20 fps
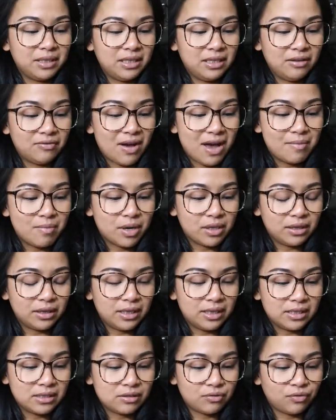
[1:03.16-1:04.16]
believe I
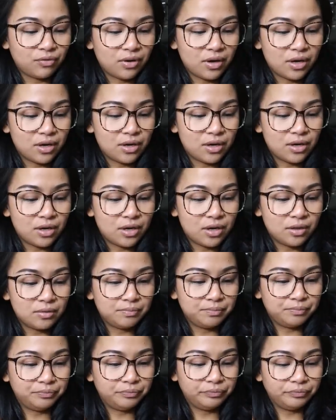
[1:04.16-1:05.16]
bought this
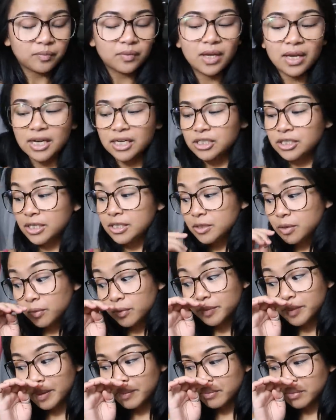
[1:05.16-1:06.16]
from... actually, I
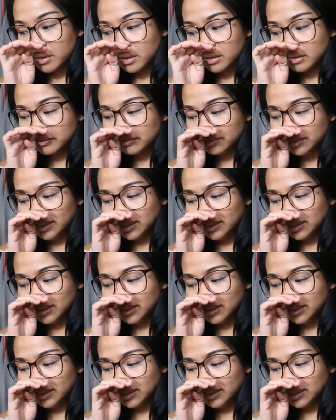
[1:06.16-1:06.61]
don't remember.